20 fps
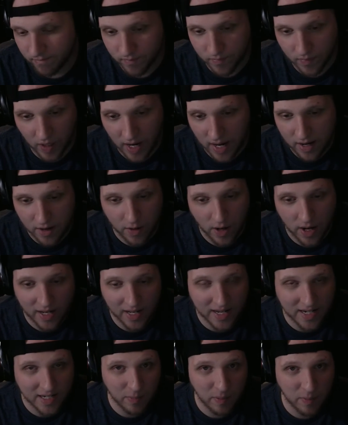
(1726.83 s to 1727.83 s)
I don't know. I'd like
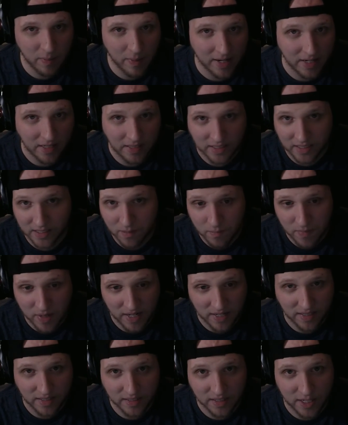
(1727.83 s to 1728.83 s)
to be back on some kind of
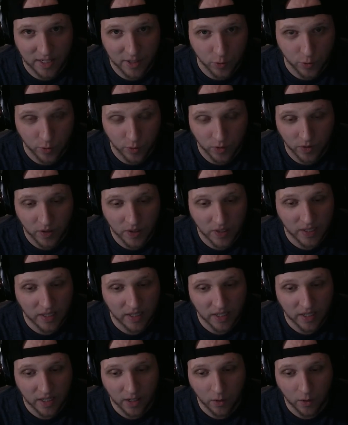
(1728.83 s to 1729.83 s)
schedule
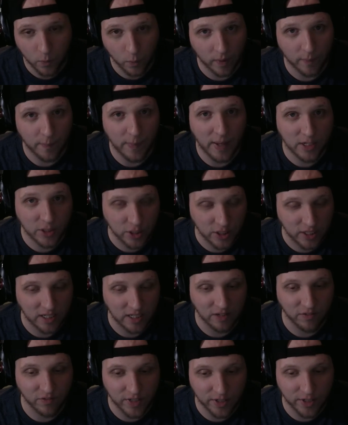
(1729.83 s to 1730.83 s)
where I'm actually getting
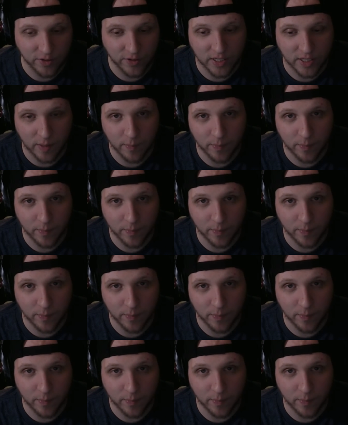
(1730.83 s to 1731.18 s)
videos up